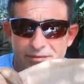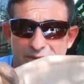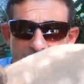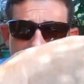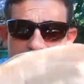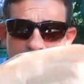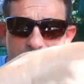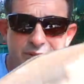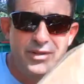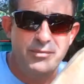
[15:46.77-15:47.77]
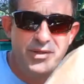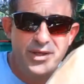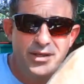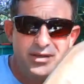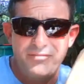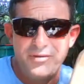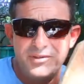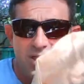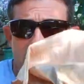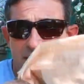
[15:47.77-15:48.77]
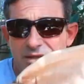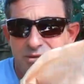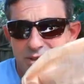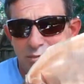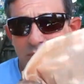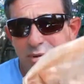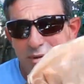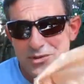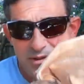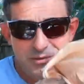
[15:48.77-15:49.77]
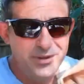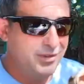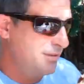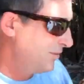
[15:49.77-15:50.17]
texture, really, the banana leaf. There's a lot of usable parts to it.